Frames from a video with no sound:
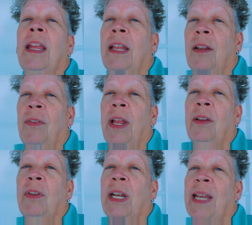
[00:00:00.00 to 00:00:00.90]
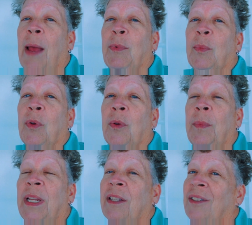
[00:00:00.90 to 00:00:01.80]
innovative and adaptable,
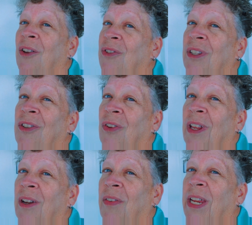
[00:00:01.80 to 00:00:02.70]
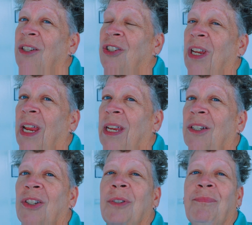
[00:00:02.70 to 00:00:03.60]
because those that don't innovate and
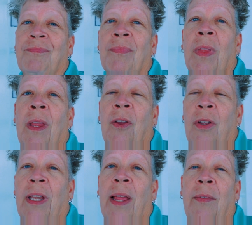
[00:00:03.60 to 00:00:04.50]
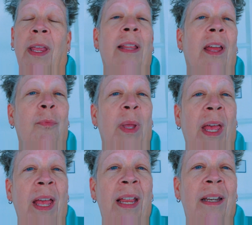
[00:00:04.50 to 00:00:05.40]
change could get left
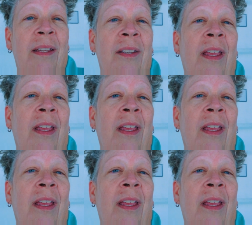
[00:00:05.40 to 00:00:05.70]
behind